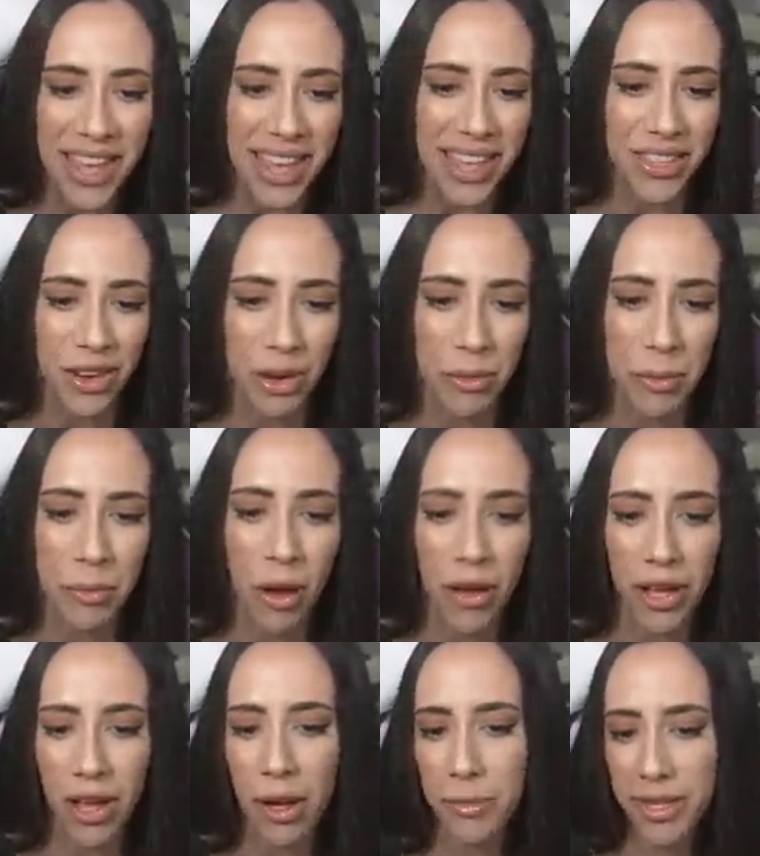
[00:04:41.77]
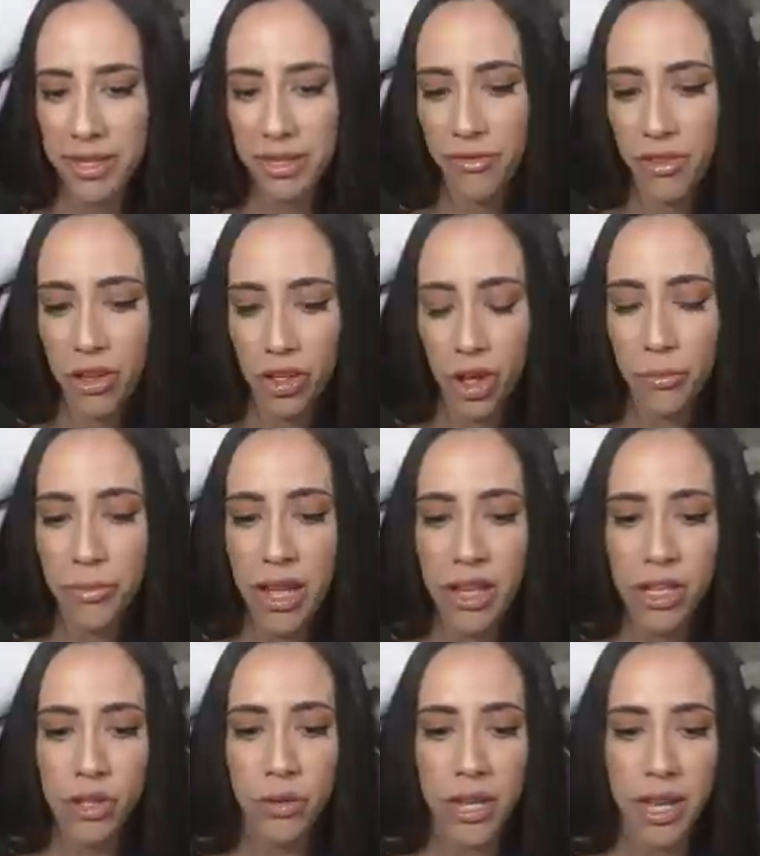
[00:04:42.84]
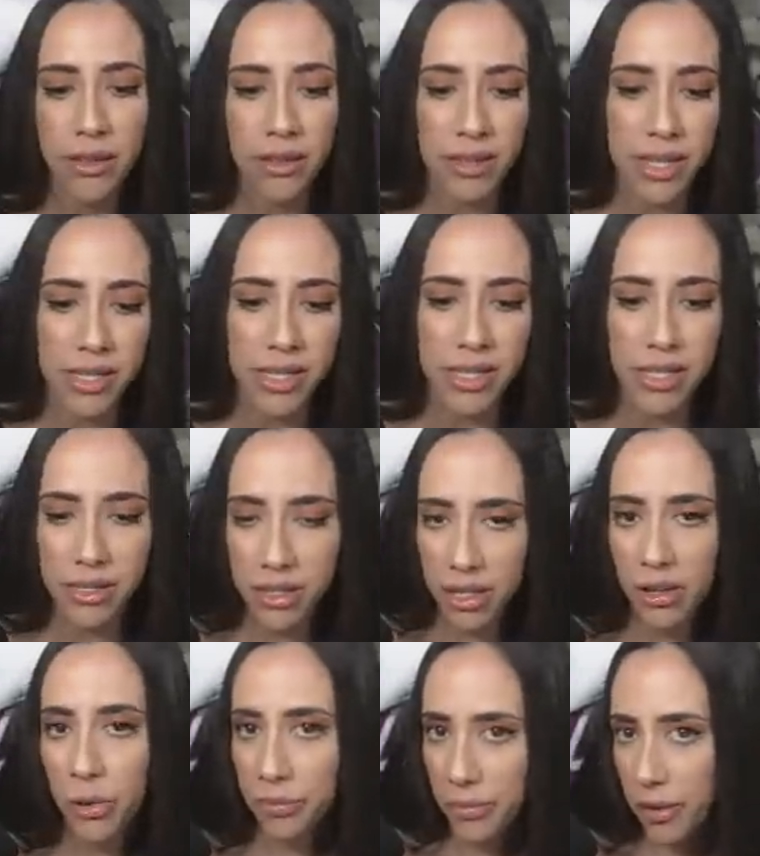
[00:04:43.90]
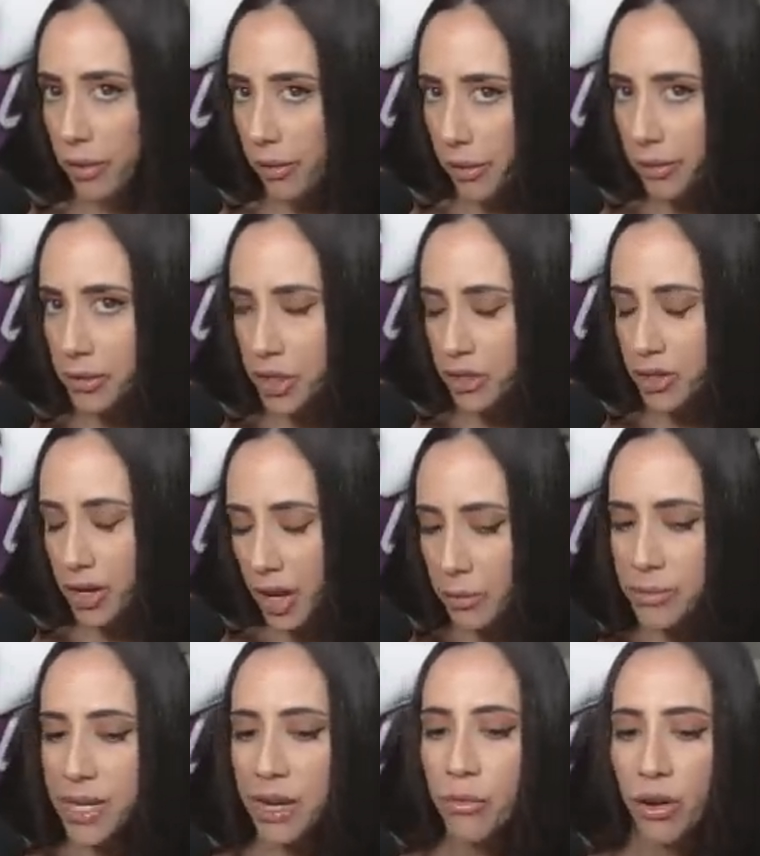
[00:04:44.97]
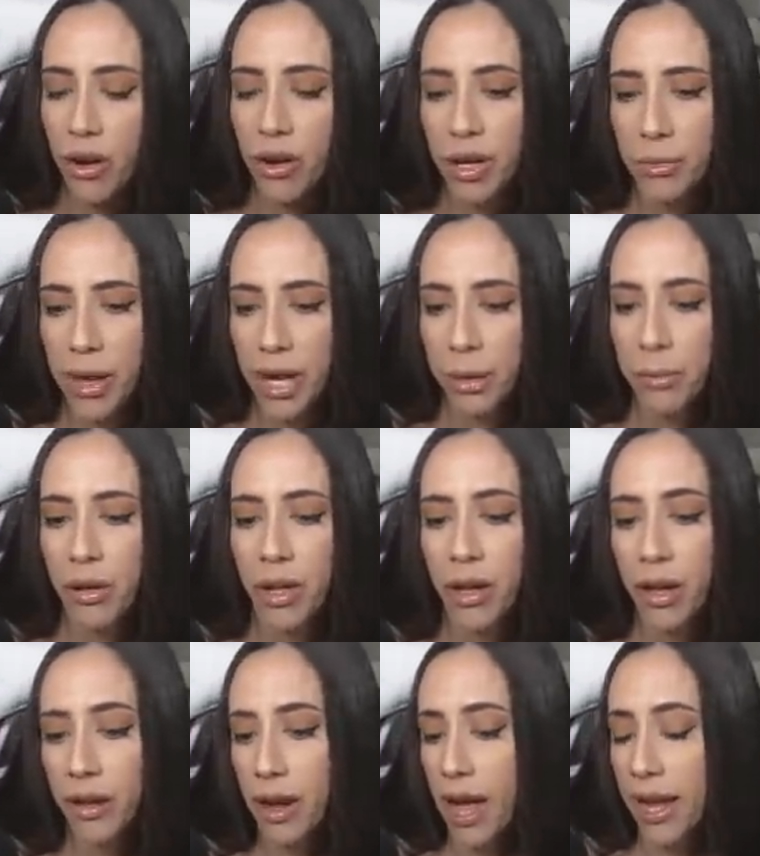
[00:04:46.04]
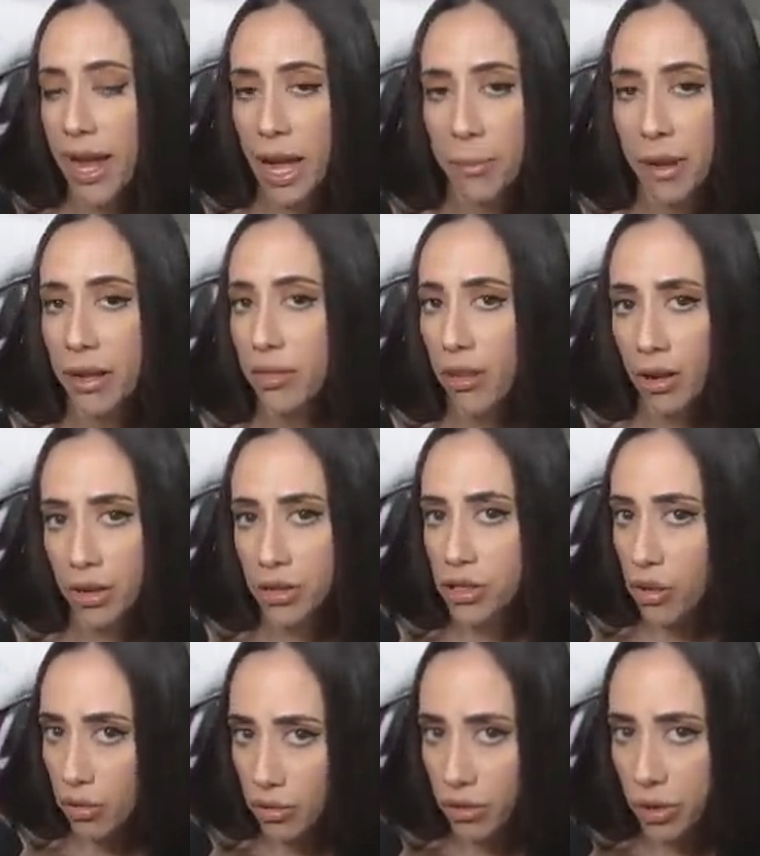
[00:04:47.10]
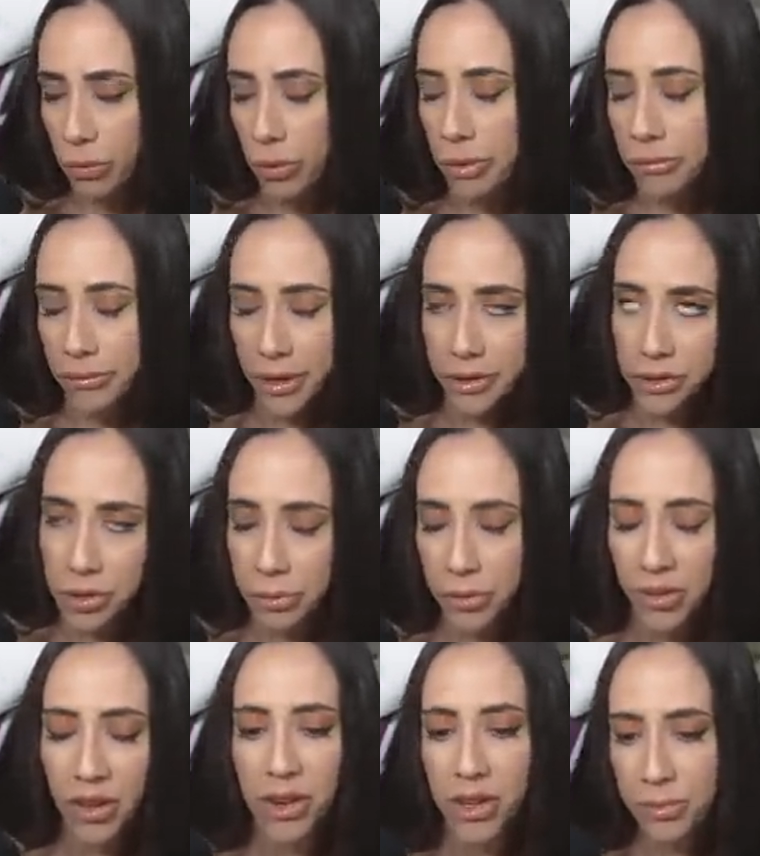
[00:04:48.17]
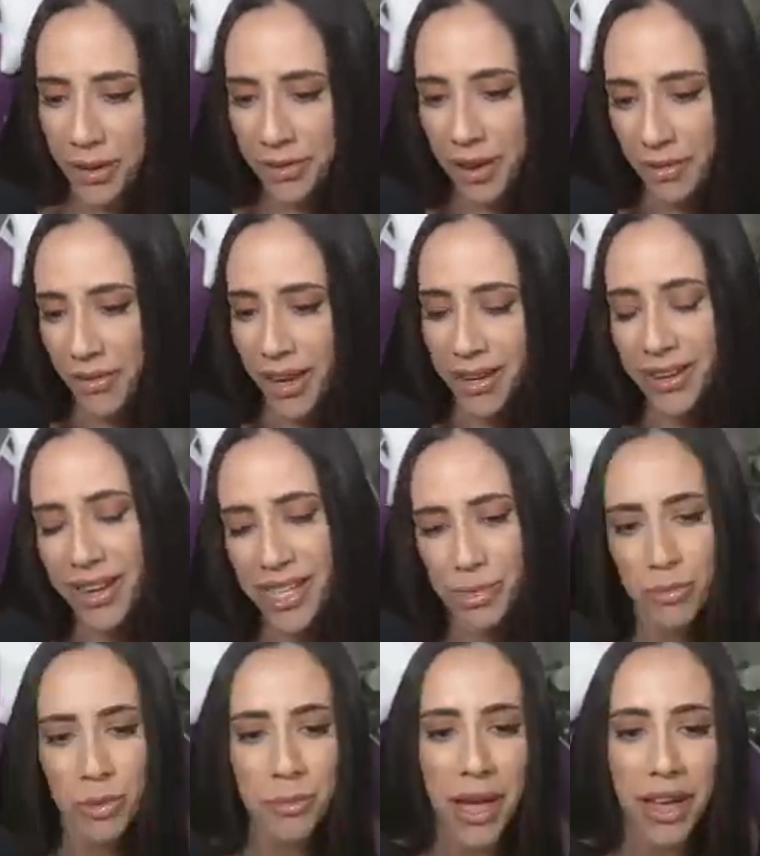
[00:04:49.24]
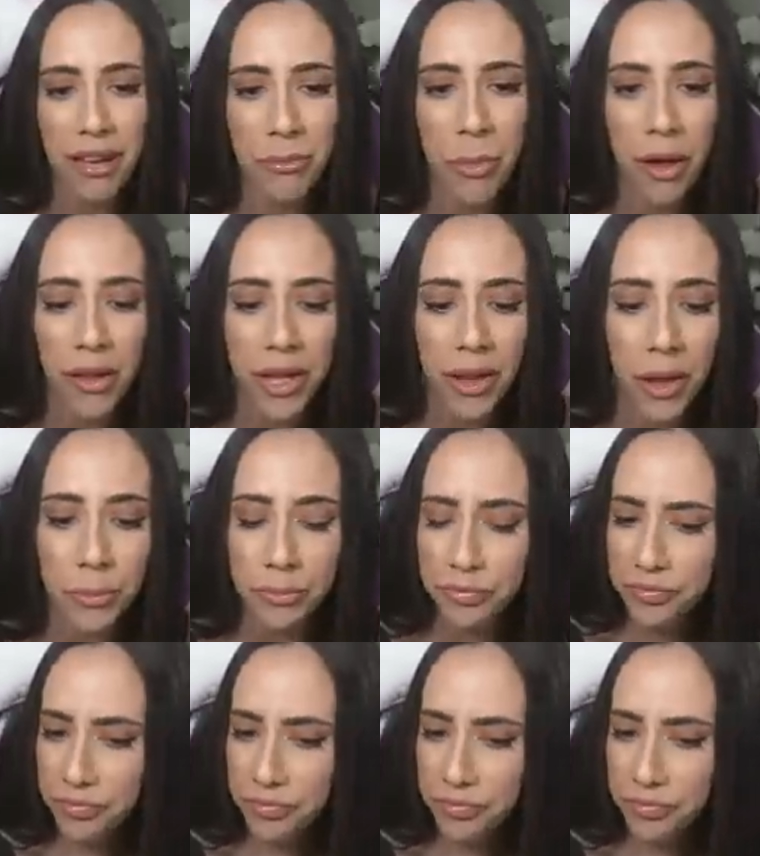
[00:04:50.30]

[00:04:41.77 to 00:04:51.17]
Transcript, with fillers: Ethereum and Polygon is the future. So again, this is, you know, just an update regarding Matic Polygon. I am a large holder. Well, not super large, but I've got a nice moon bag of Polygon.